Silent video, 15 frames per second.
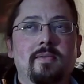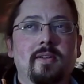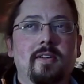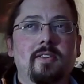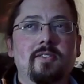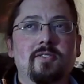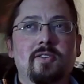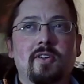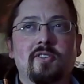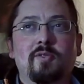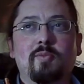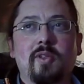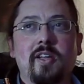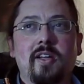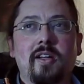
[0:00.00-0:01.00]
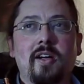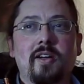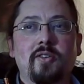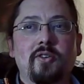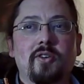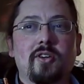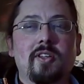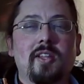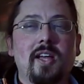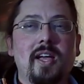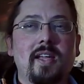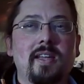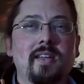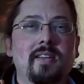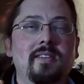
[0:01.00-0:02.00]
starts playing on your
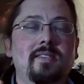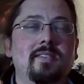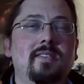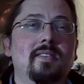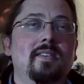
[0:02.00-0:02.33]
client.